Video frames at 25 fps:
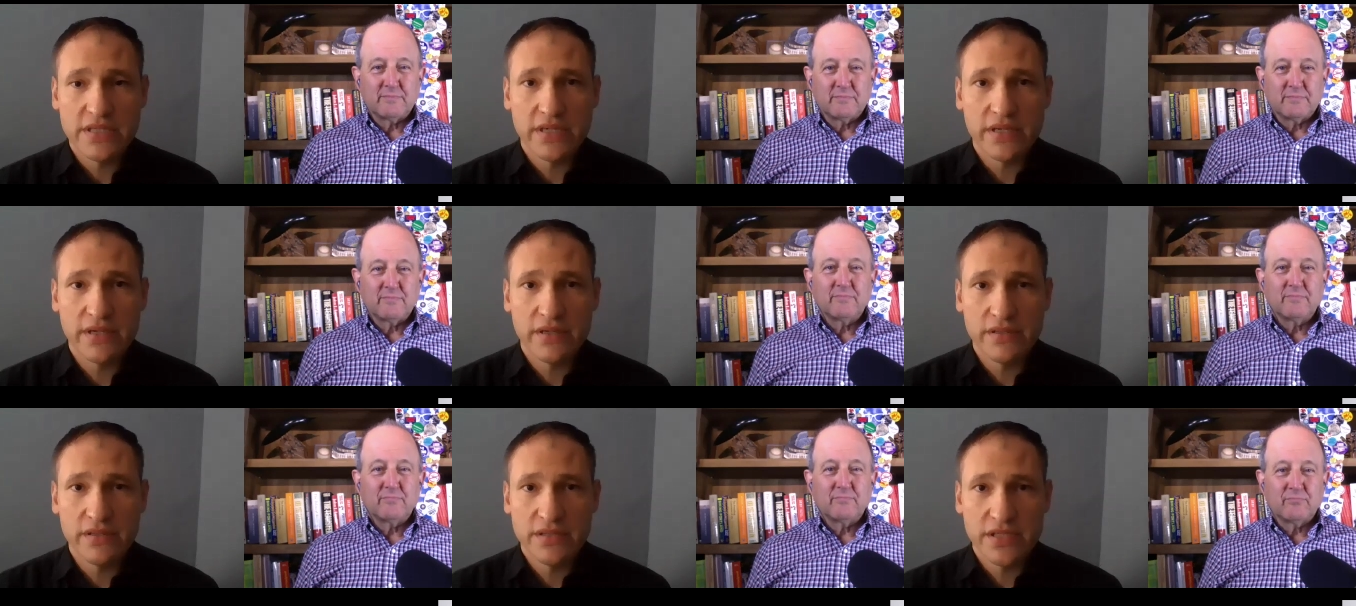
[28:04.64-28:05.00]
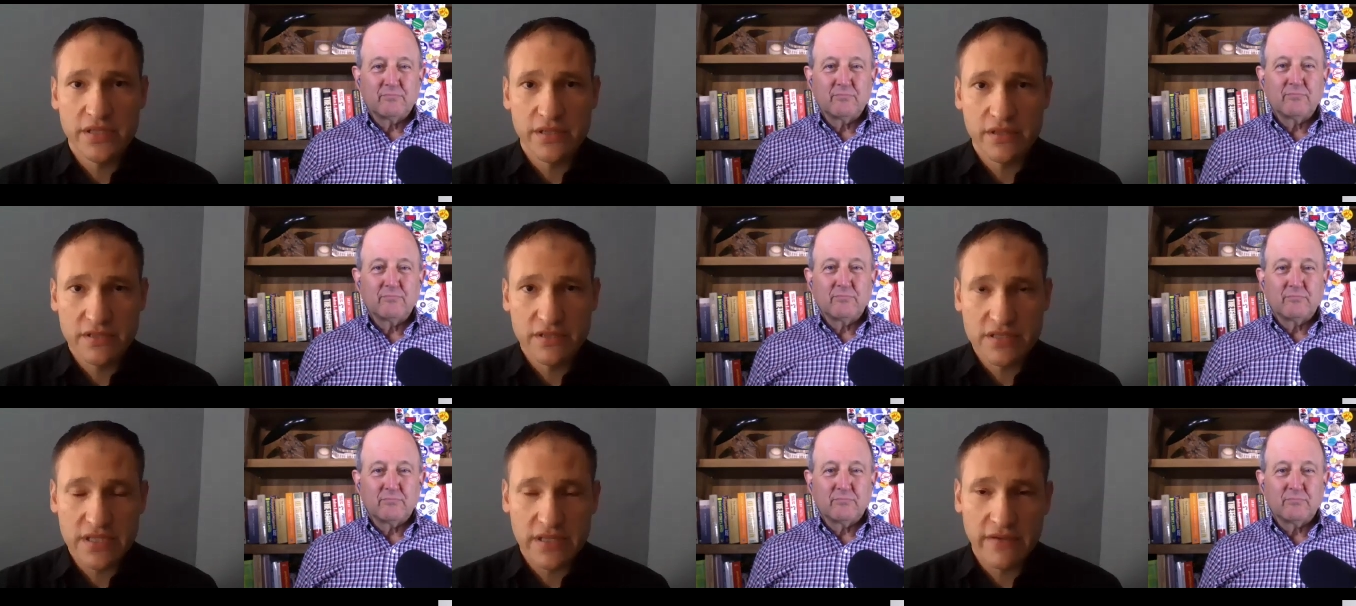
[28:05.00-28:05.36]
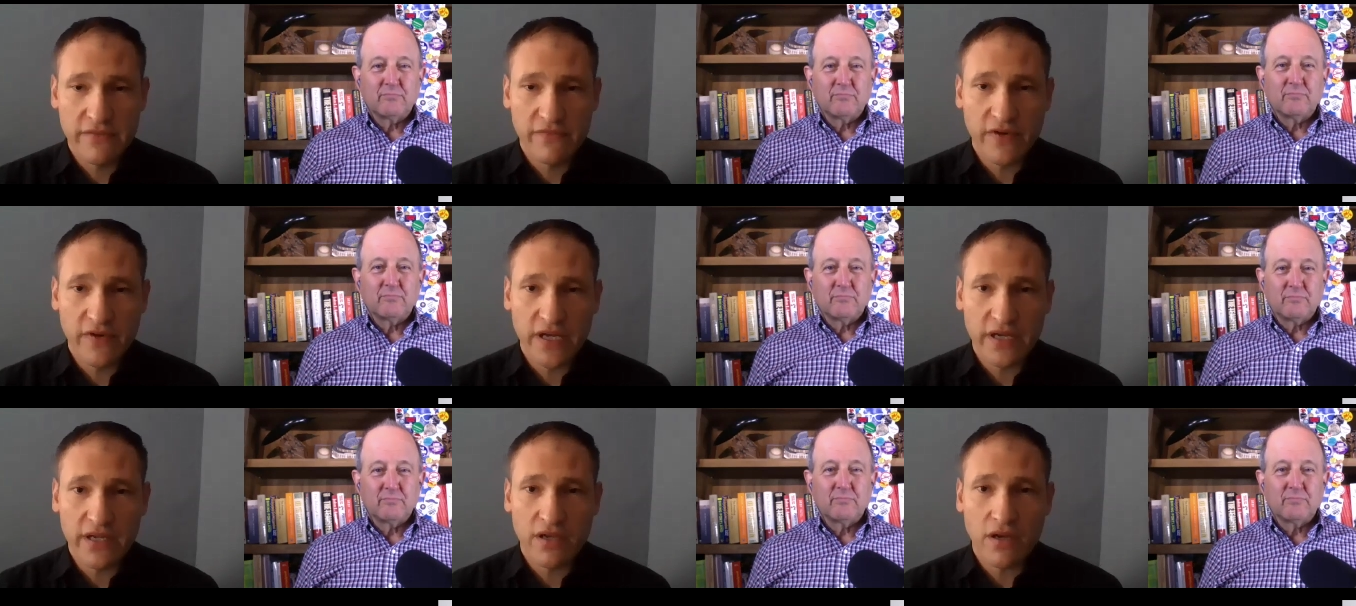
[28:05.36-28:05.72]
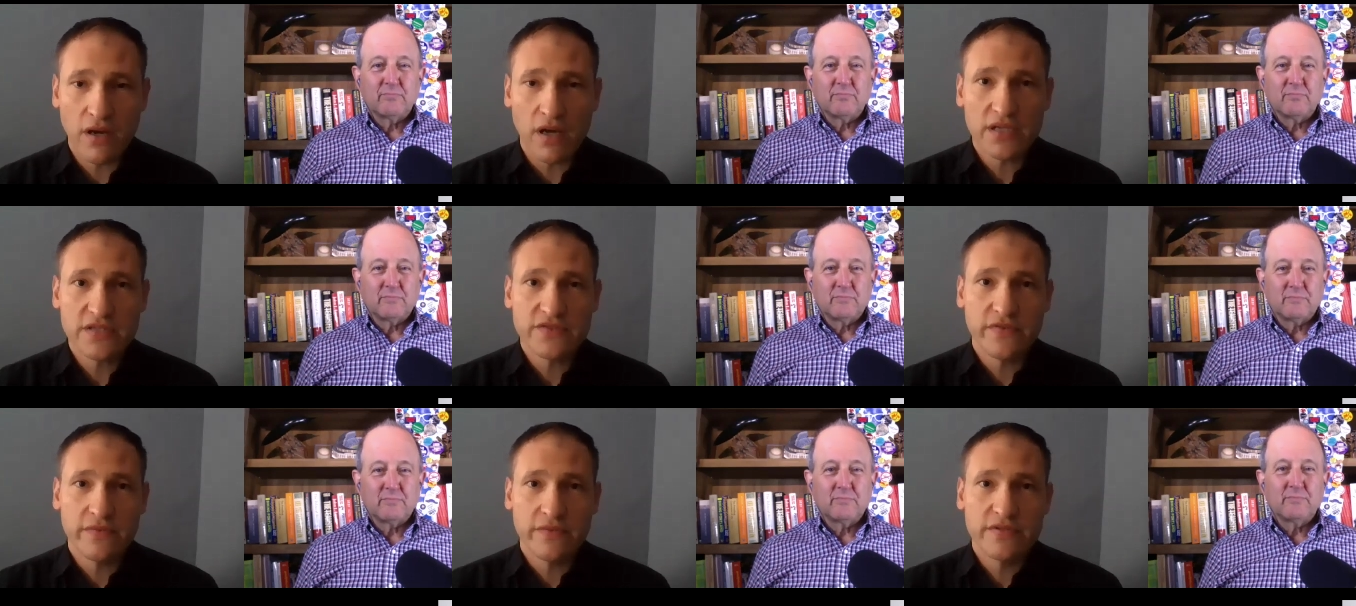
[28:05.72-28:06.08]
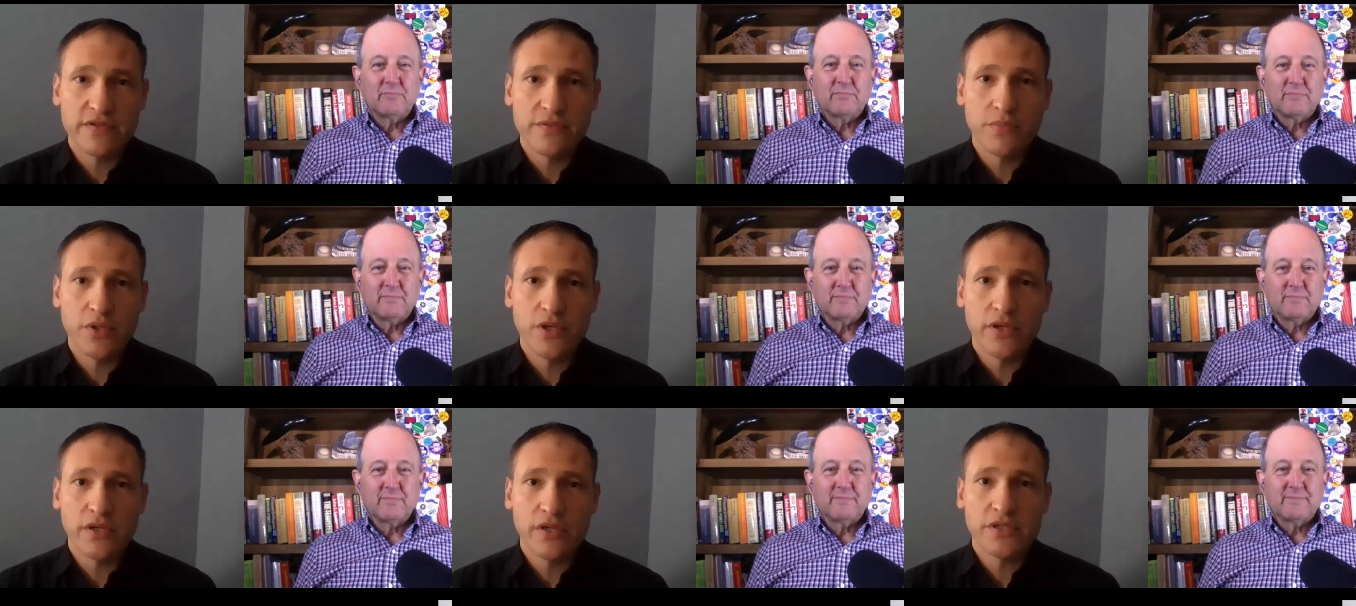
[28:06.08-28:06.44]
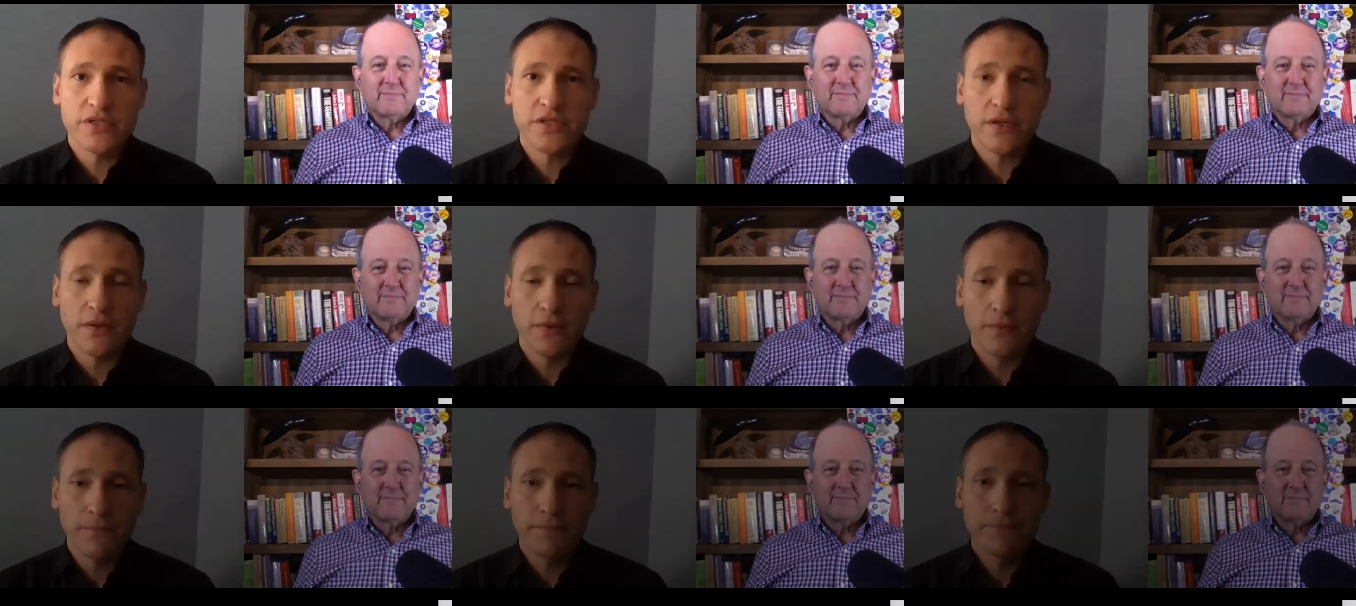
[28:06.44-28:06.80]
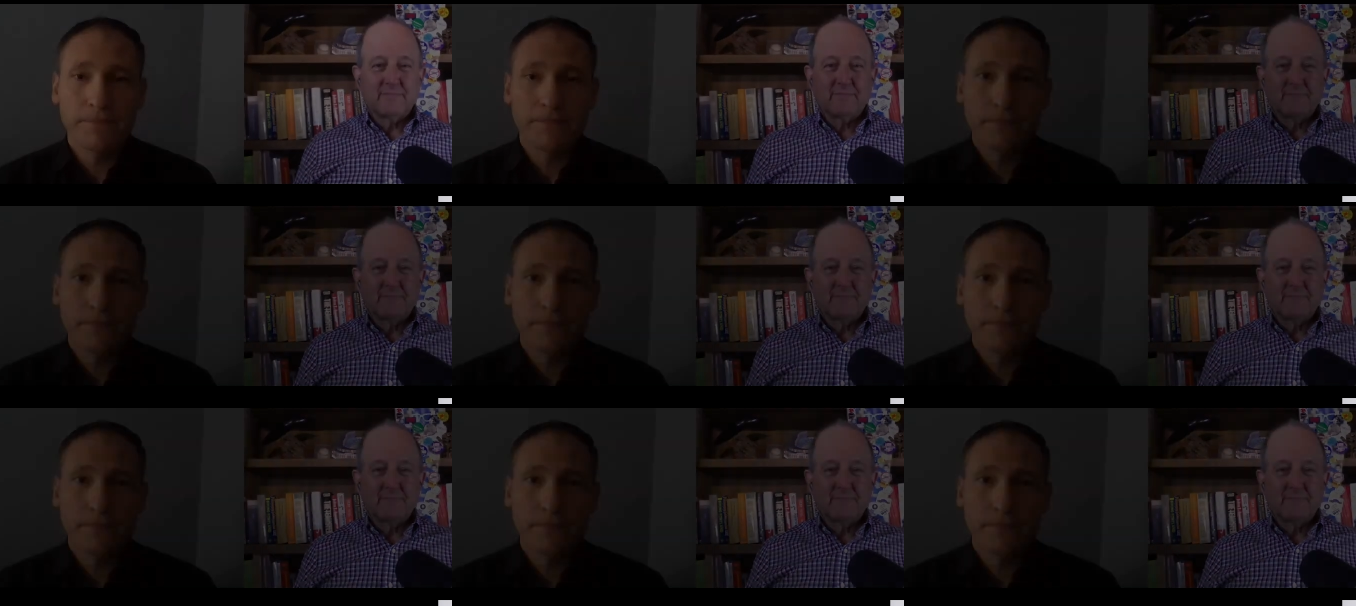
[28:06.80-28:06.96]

Speaker 1: and continuously inviting Oxfam to be on your show.